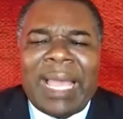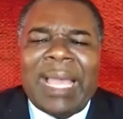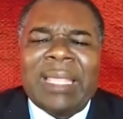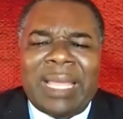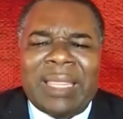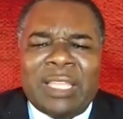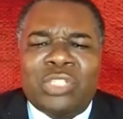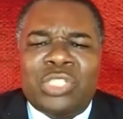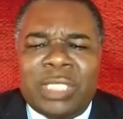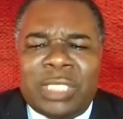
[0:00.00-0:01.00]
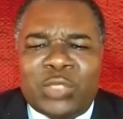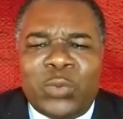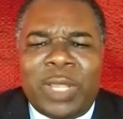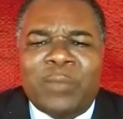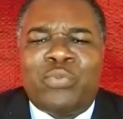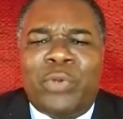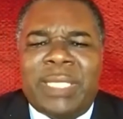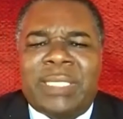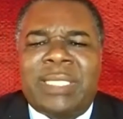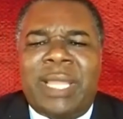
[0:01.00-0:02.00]
I, I think Jesus would
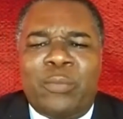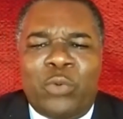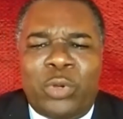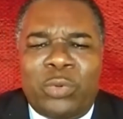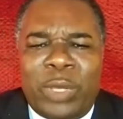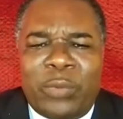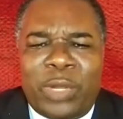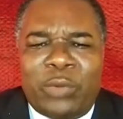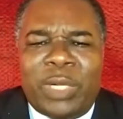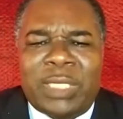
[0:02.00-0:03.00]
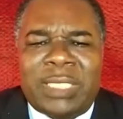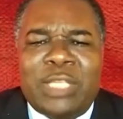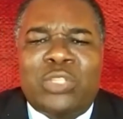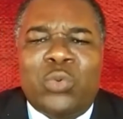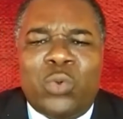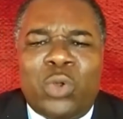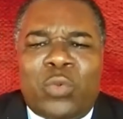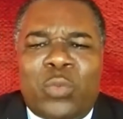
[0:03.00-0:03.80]
embrace them, would, will, will seek to work